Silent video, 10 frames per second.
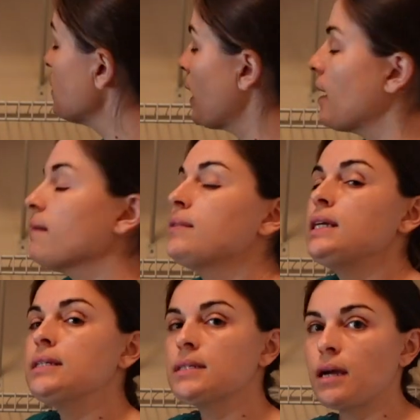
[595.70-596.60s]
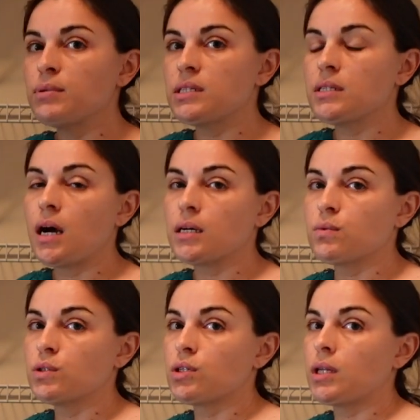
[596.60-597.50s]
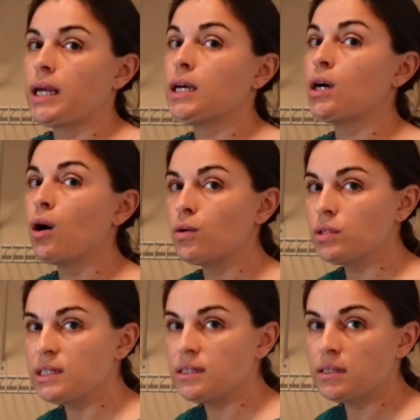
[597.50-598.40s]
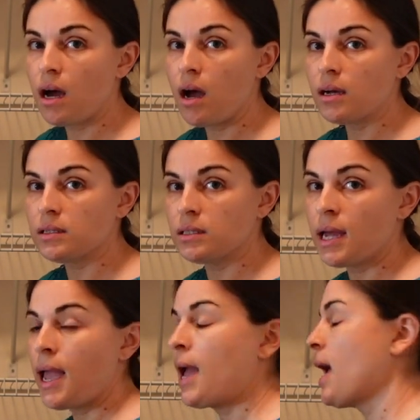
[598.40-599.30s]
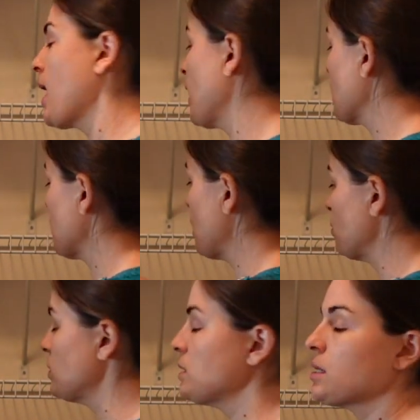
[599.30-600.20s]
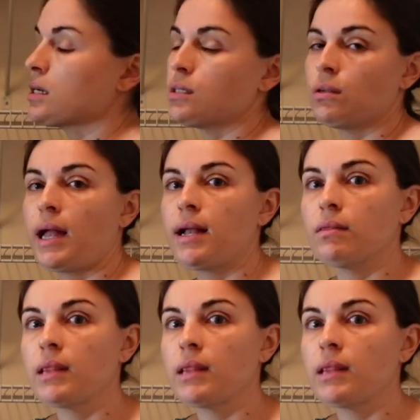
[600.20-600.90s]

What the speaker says: have these types of socks, which are like cozy socks. And cozy socks are like